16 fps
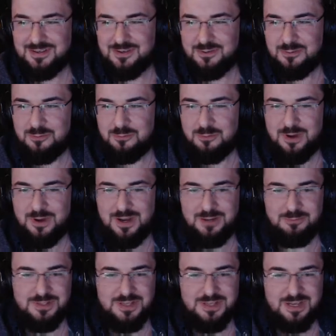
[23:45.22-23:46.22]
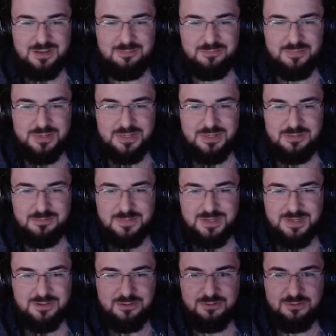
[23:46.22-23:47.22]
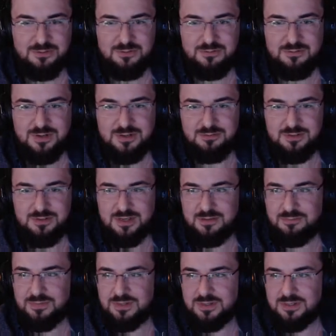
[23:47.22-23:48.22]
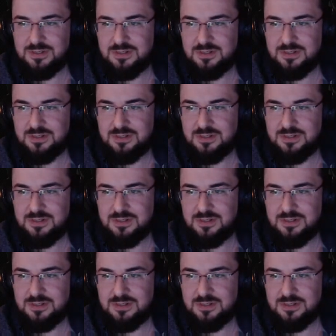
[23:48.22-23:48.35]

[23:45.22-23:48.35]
Why would that be, Michael? Why would that be?